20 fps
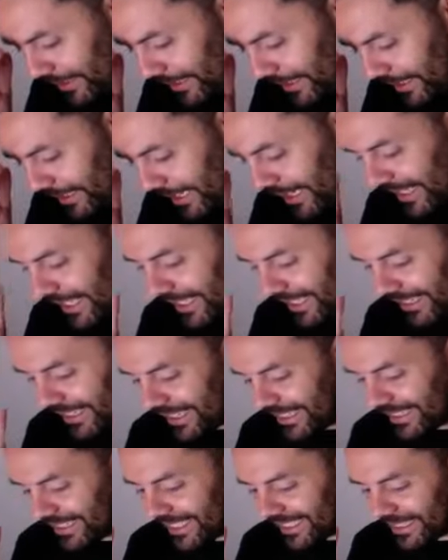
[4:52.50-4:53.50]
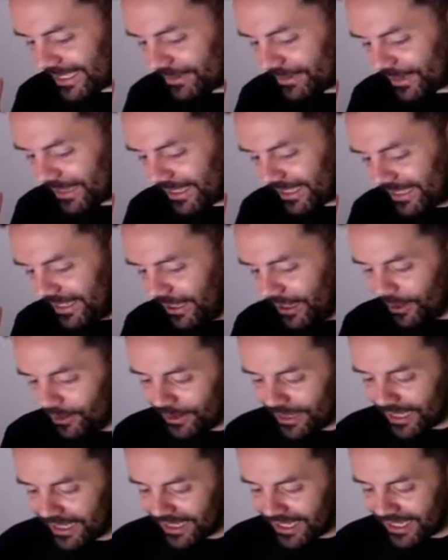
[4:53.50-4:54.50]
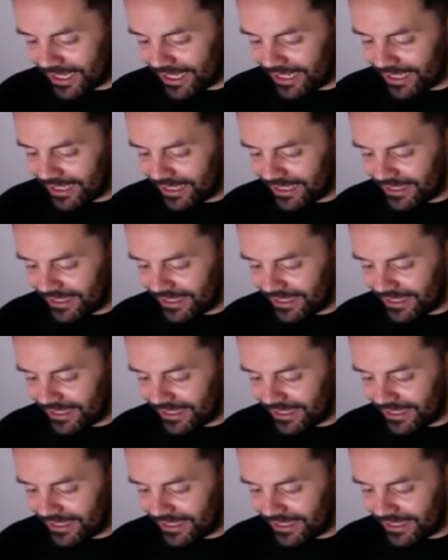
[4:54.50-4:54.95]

Alright, alright, I'll take the spare. Oh, get lucky!